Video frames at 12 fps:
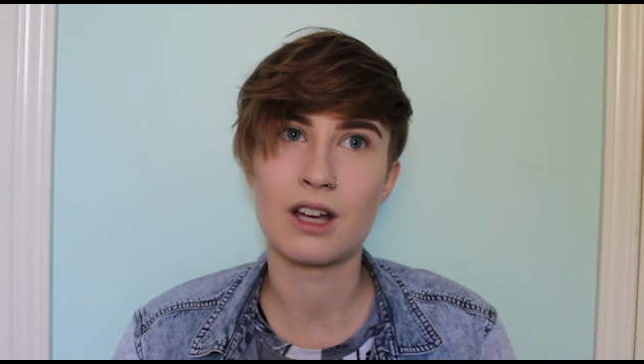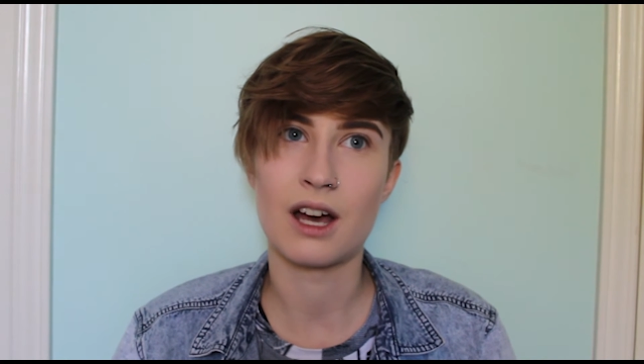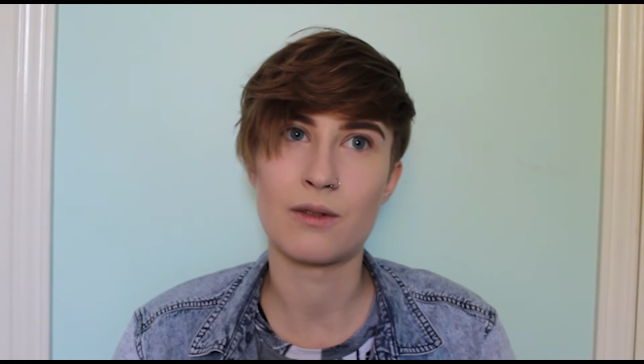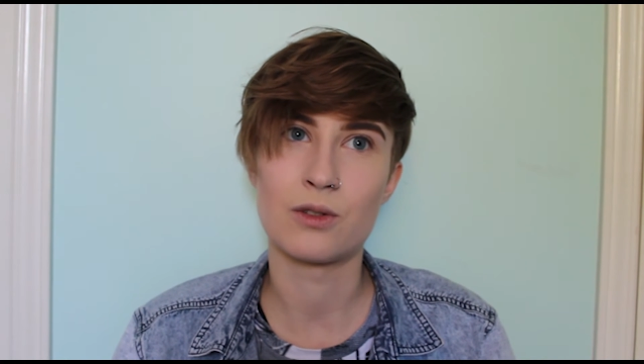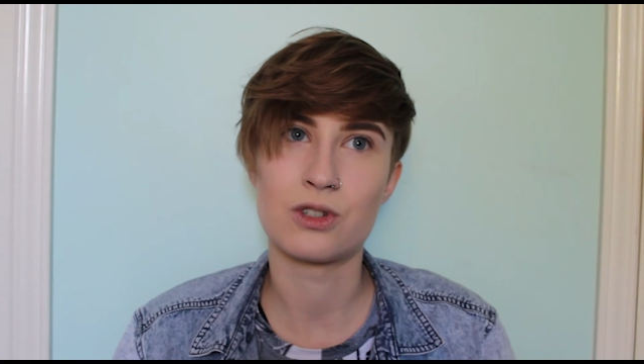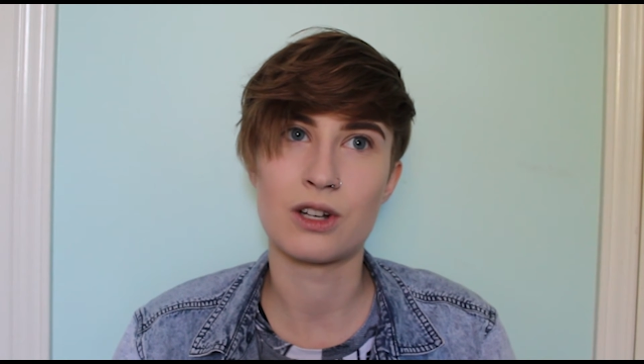
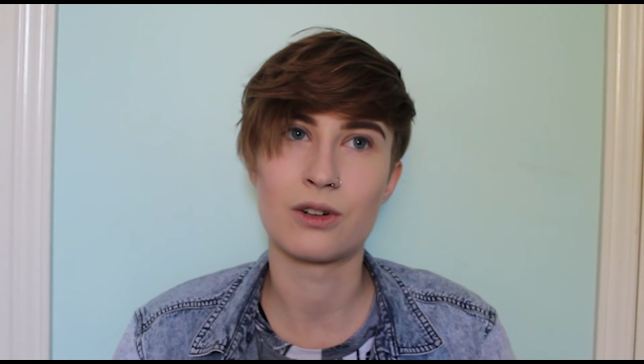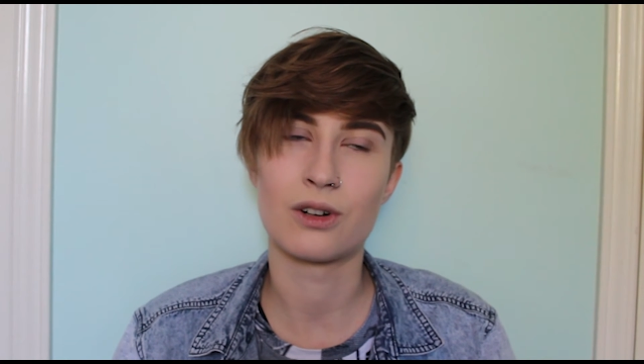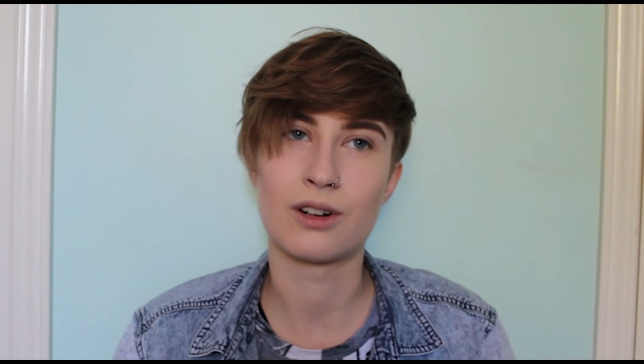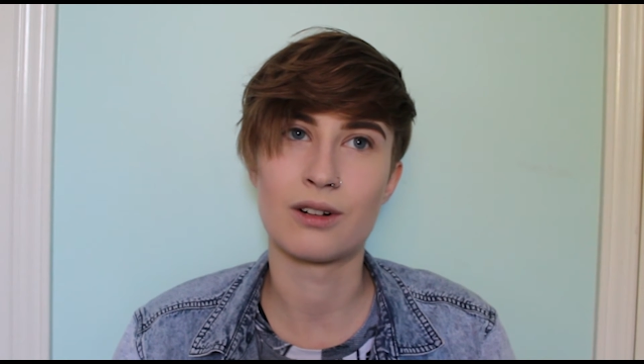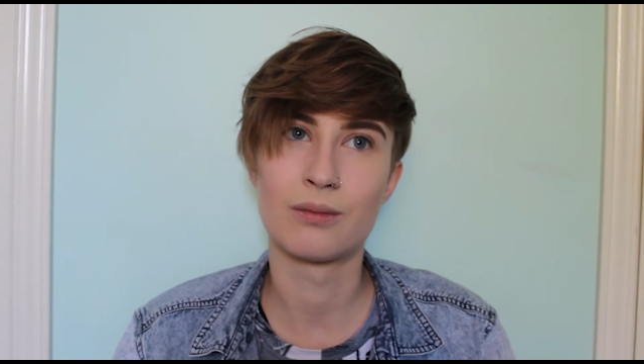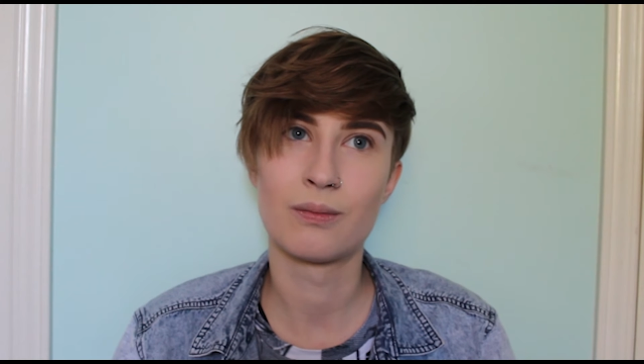have a
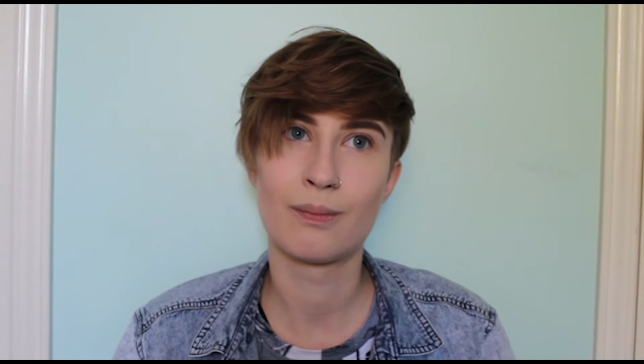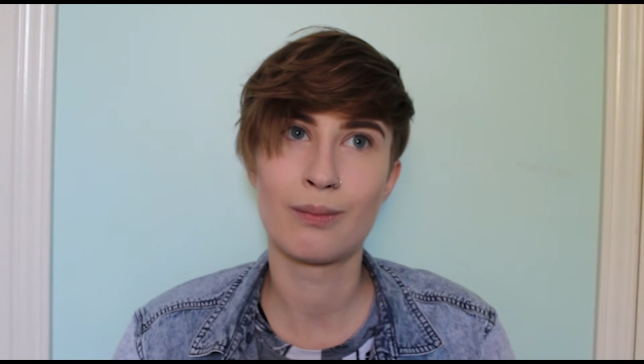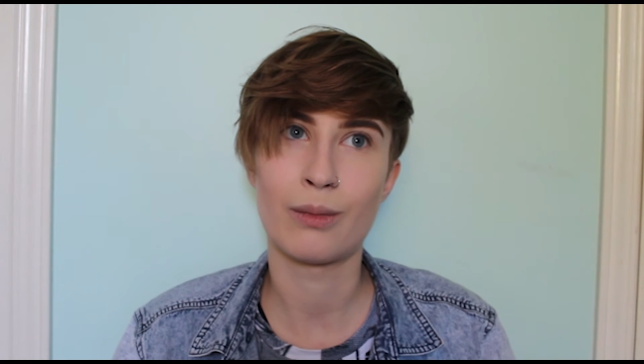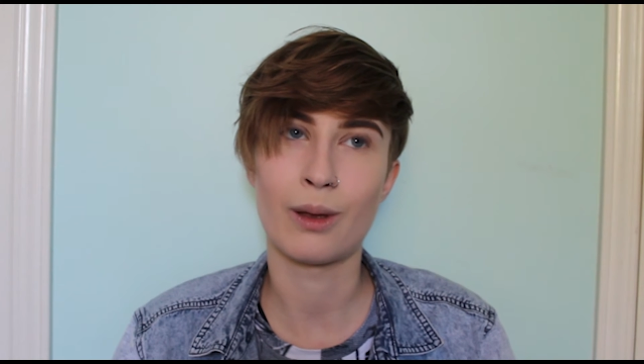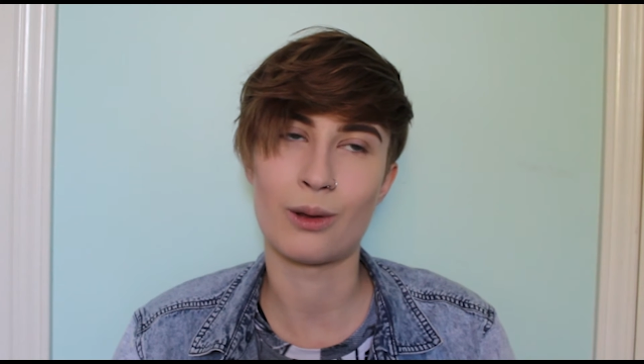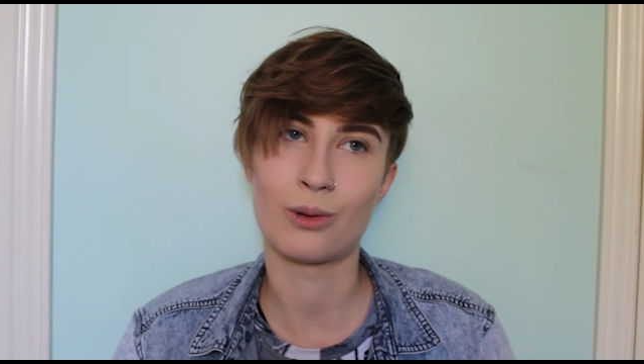gender
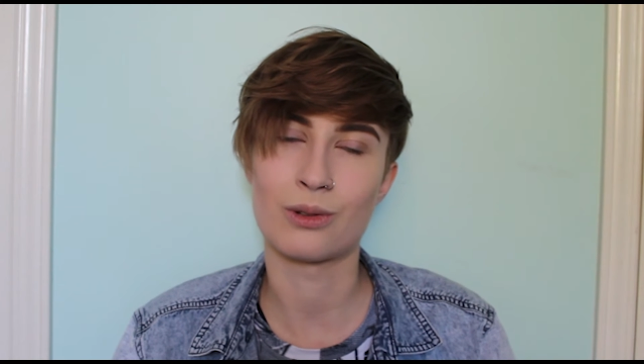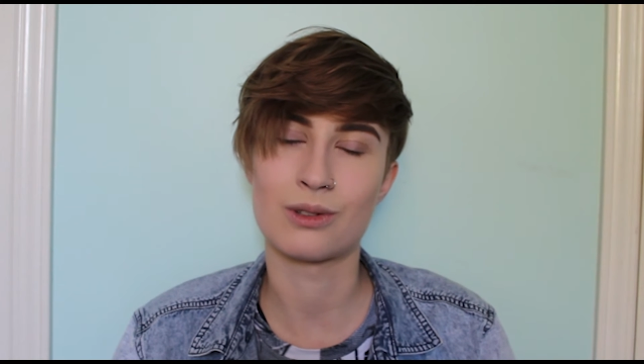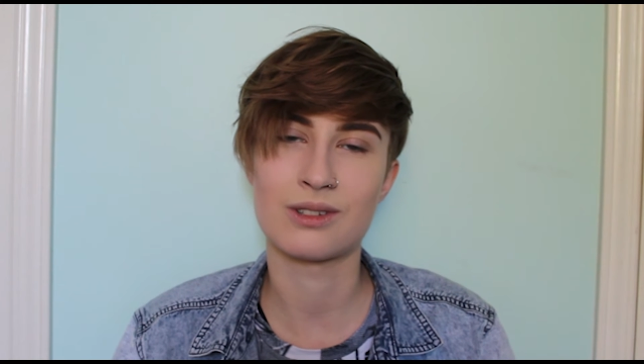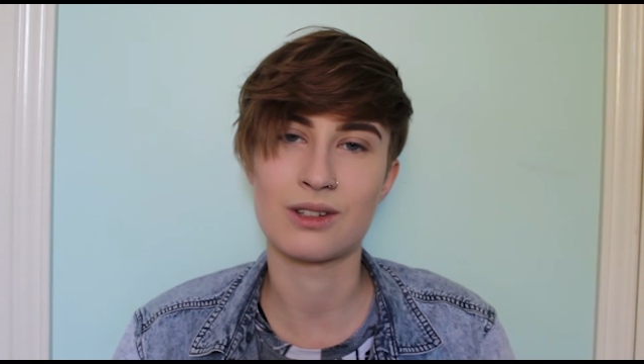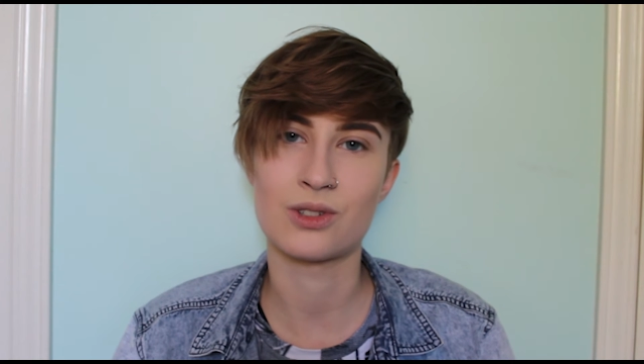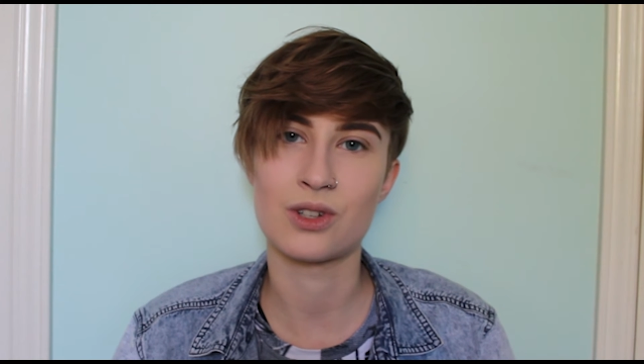other than
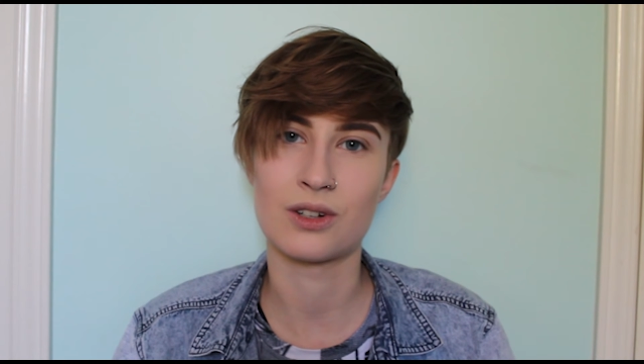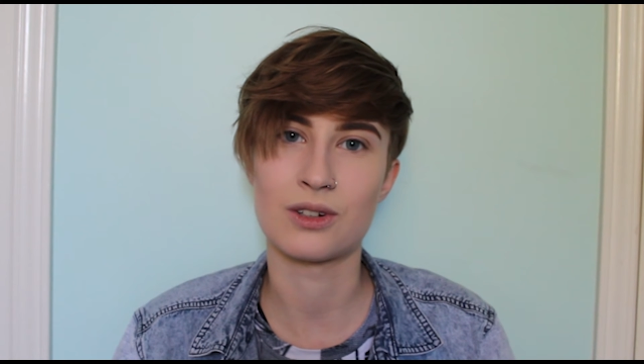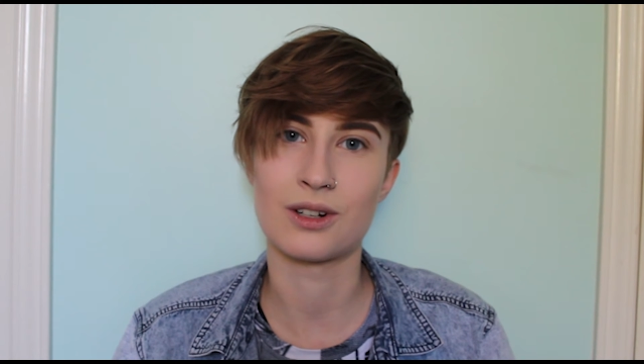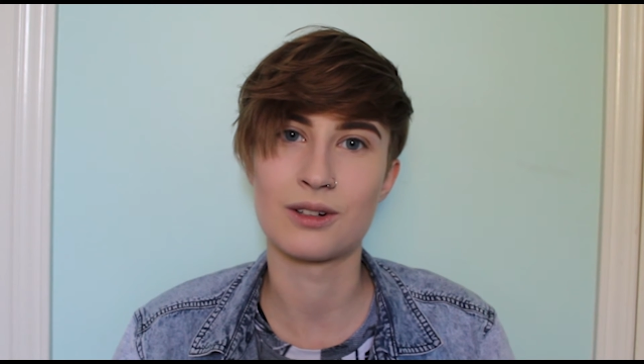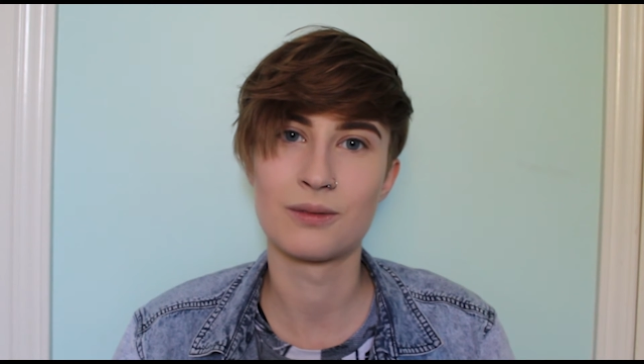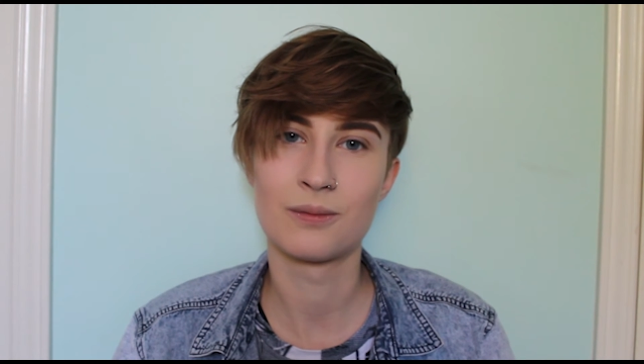cisgender,